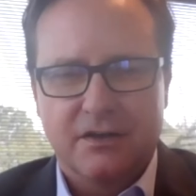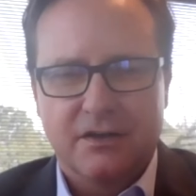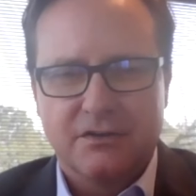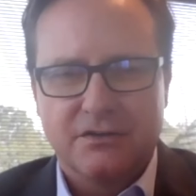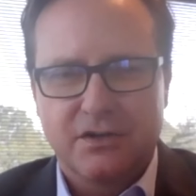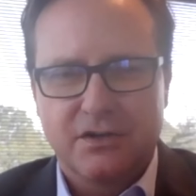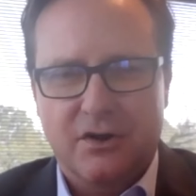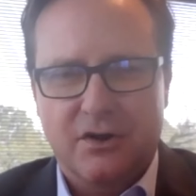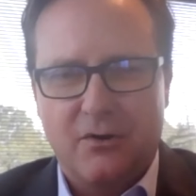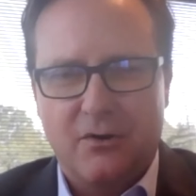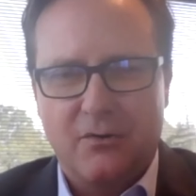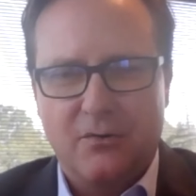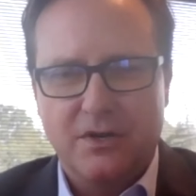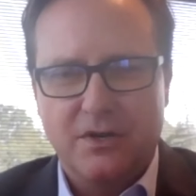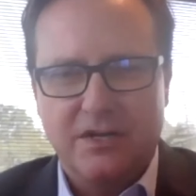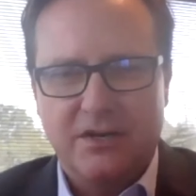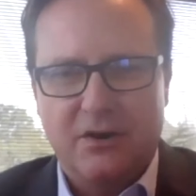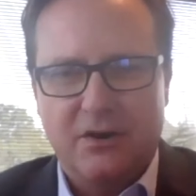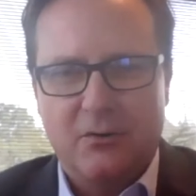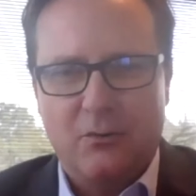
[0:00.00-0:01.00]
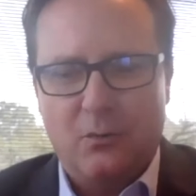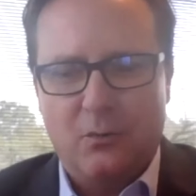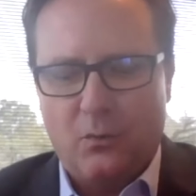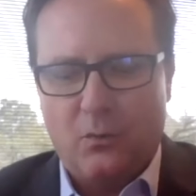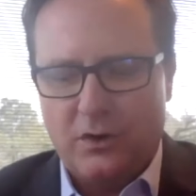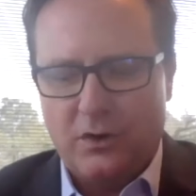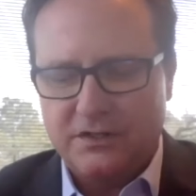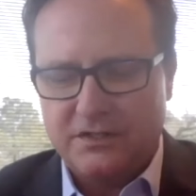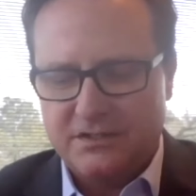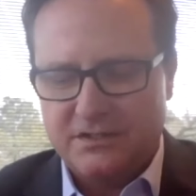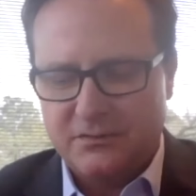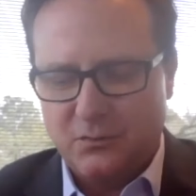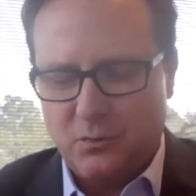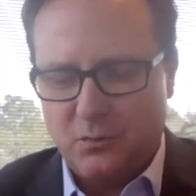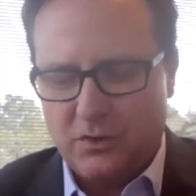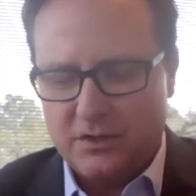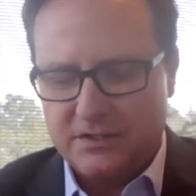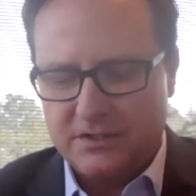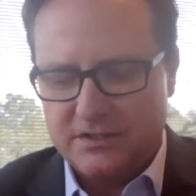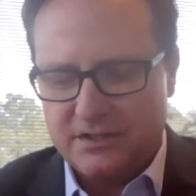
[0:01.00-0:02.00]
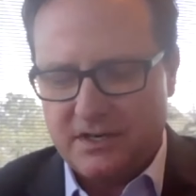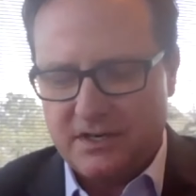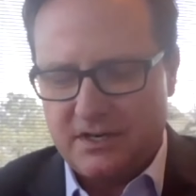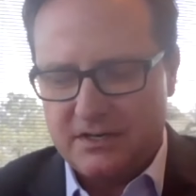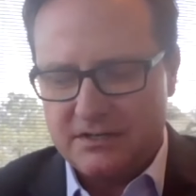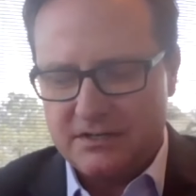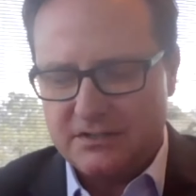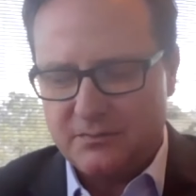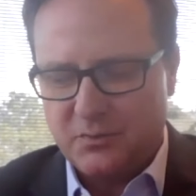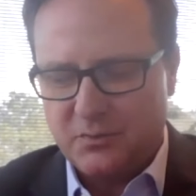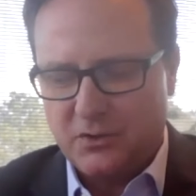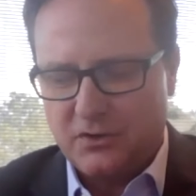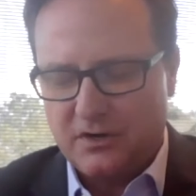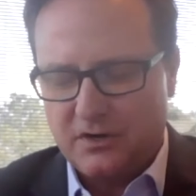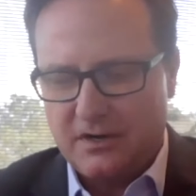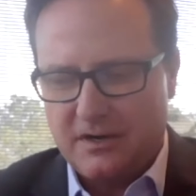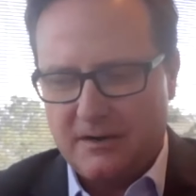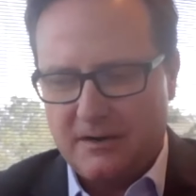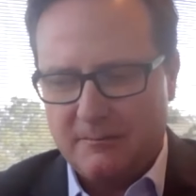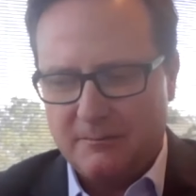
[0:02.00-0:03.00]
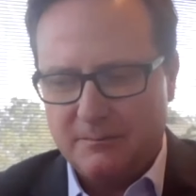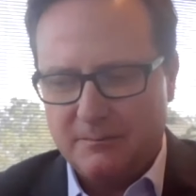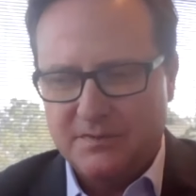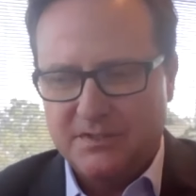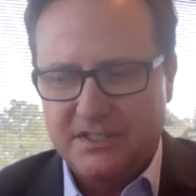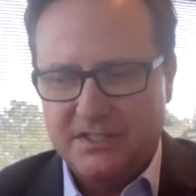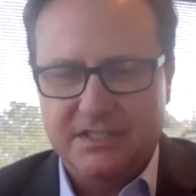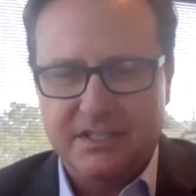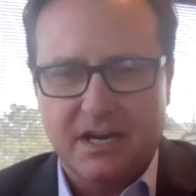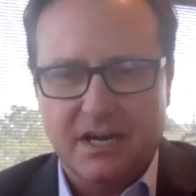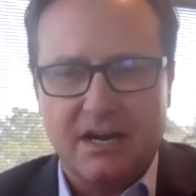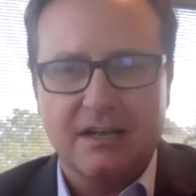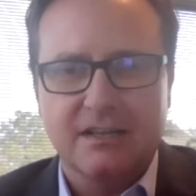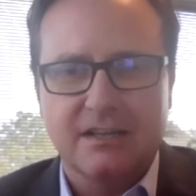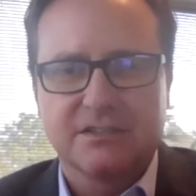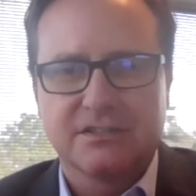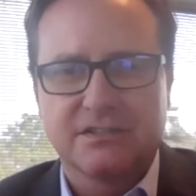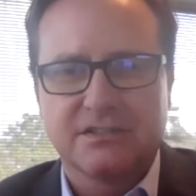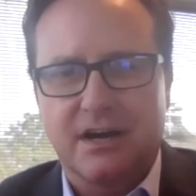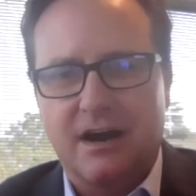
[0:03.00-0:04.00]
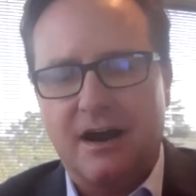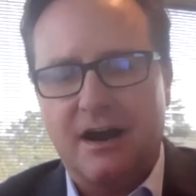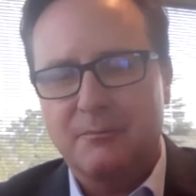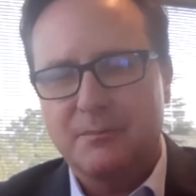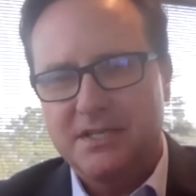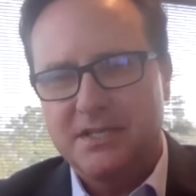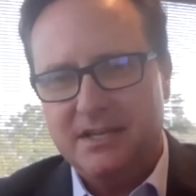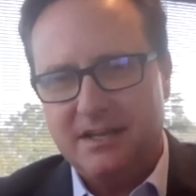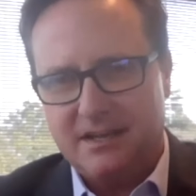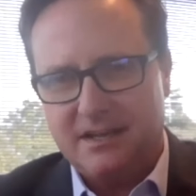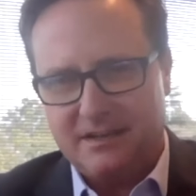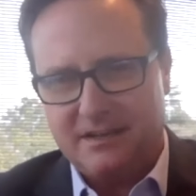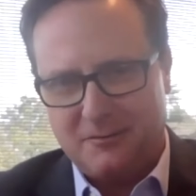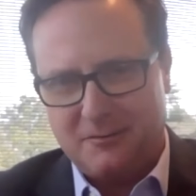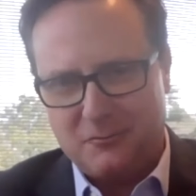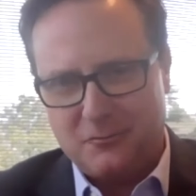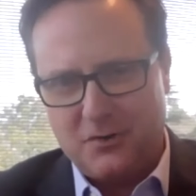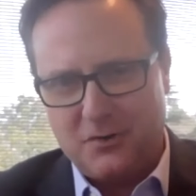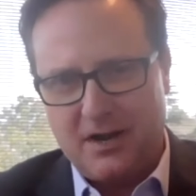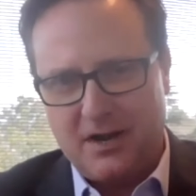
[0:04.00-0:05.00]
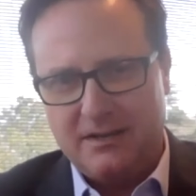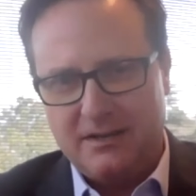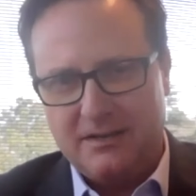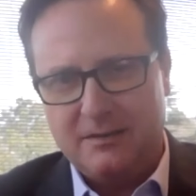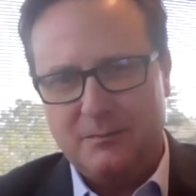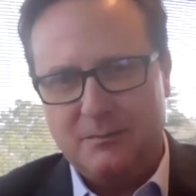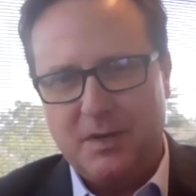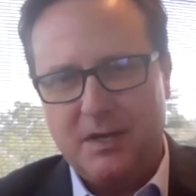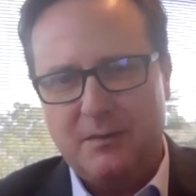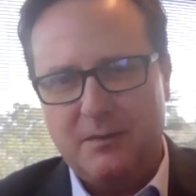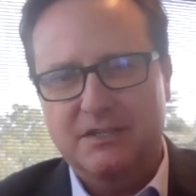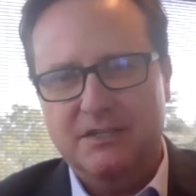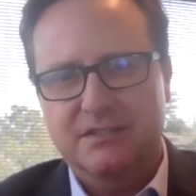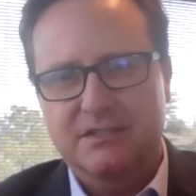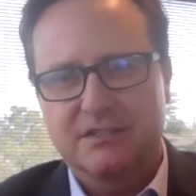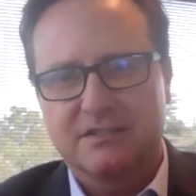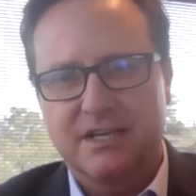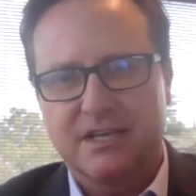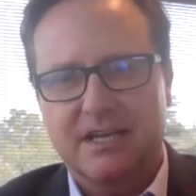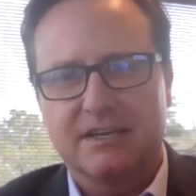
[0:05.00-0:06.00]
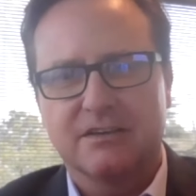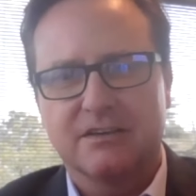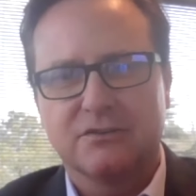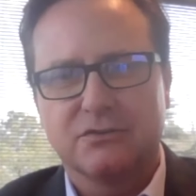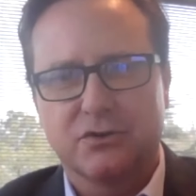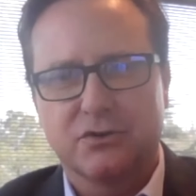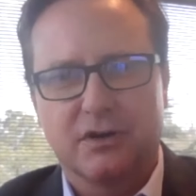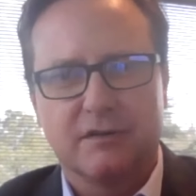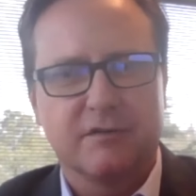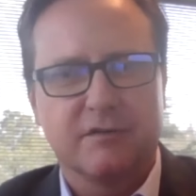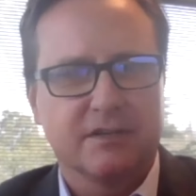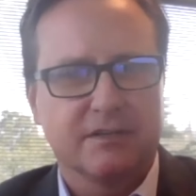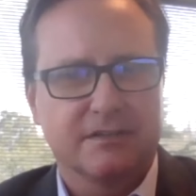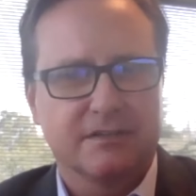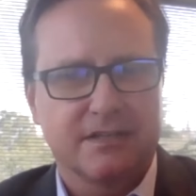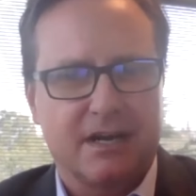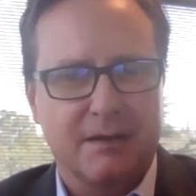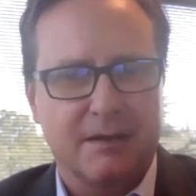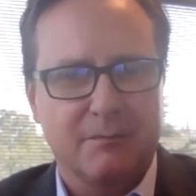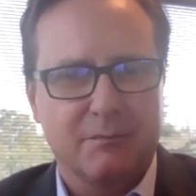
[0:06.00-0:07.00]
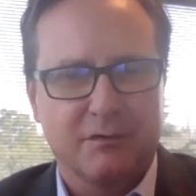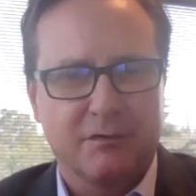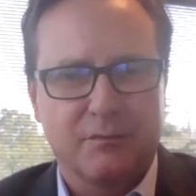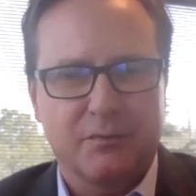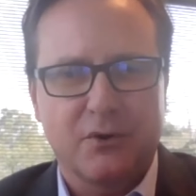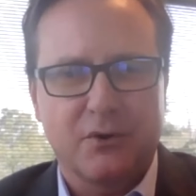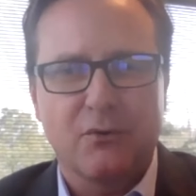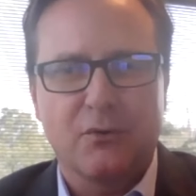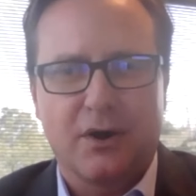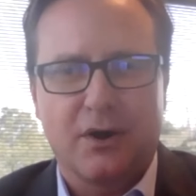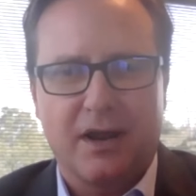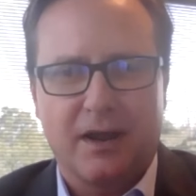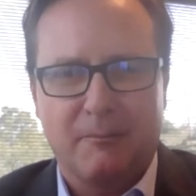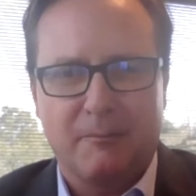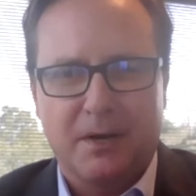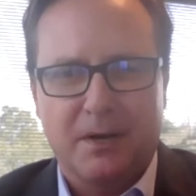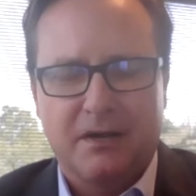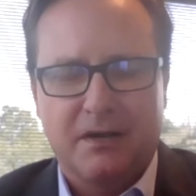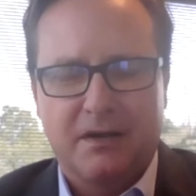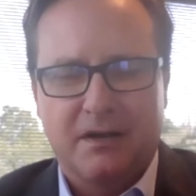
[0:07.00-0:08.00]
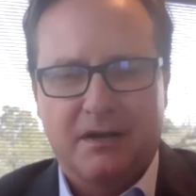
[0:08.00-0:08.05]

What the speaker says: So, once a customer decides to opt in, right, and maybe it's a data-driven type of program,